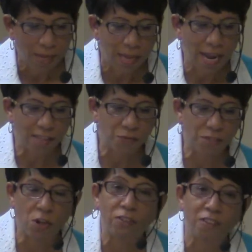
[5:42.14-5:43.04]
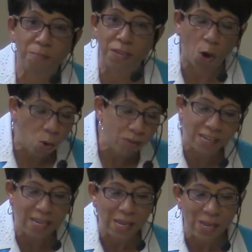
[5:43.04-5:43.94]
And as a result of
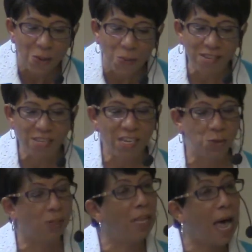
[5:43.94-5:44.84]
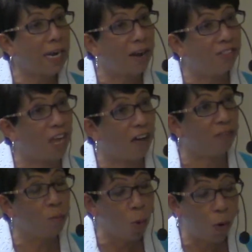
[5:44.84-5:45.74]
beholding, we seek to align
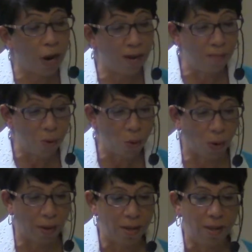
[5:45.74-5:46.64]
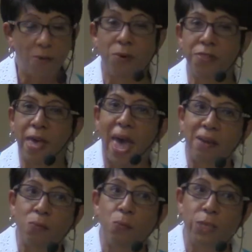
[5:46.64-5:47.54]
ourselves more and more with that
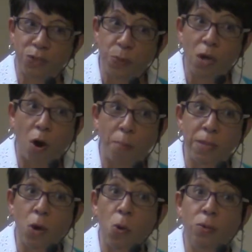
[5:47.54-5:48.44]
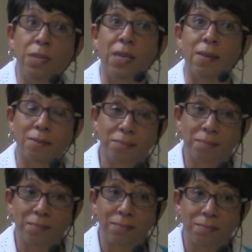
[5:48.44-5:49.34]
which we are beholding.
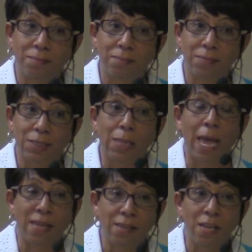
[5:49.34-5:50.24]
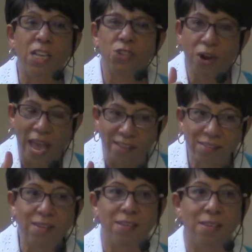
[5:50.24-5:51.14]
Like
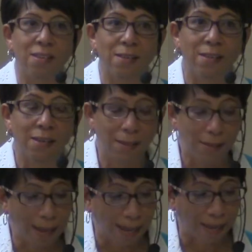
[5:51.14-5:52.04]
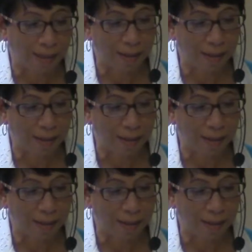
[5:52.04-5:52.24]
attracts like.